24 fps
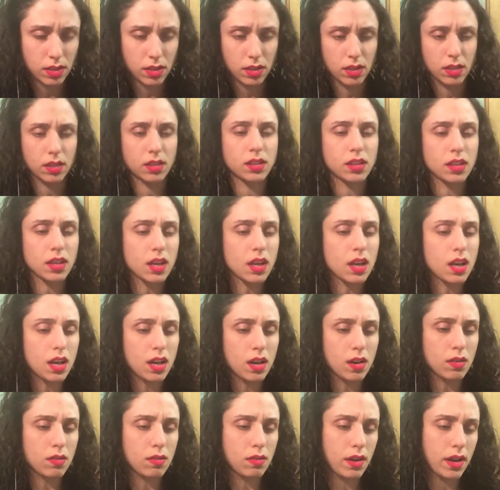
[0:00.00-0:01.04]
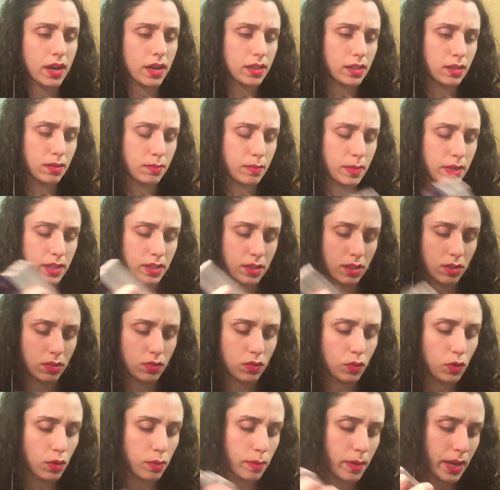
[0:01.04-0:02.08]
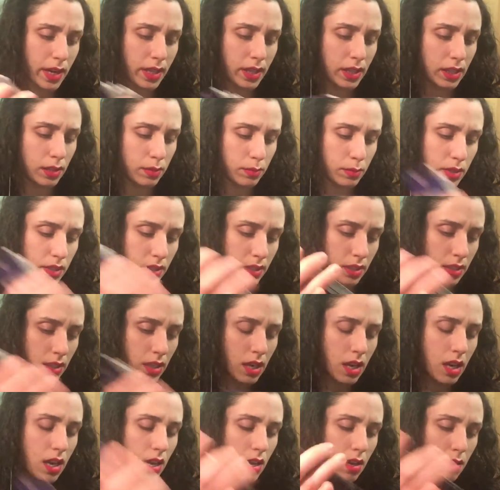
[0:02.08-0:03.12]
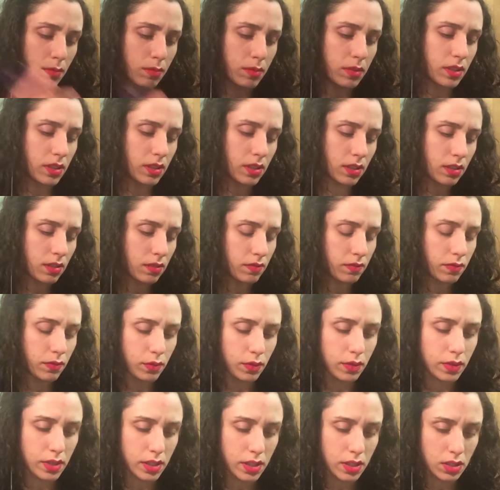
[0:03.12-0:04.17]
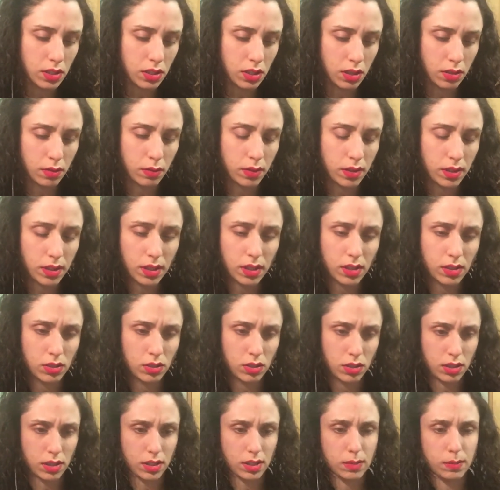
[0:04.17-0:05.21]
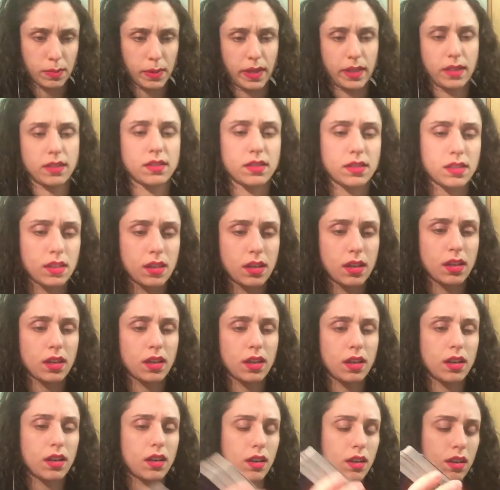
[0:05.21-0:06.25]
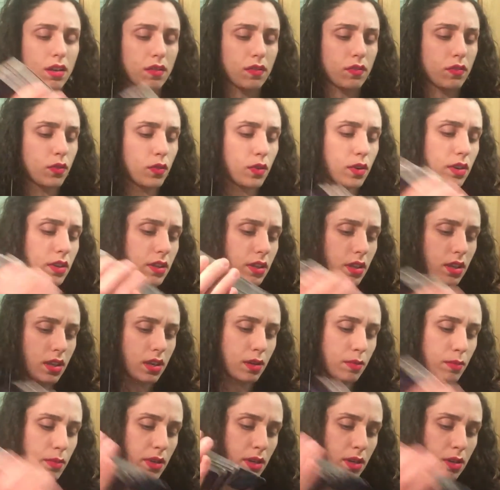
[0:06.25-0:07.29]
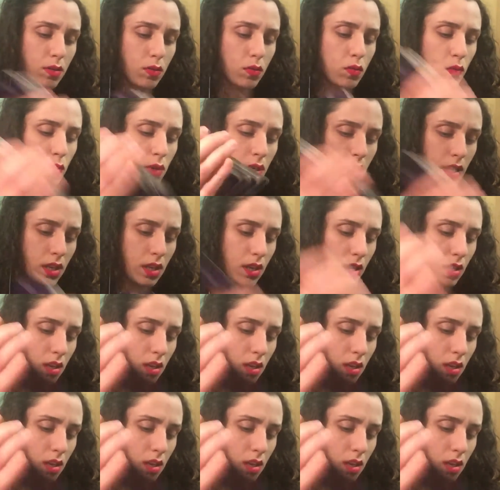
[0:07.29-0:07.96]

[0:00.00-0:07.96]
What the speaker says: good, who has a message for my Libras, please come forward and share what they should expect for the coming week.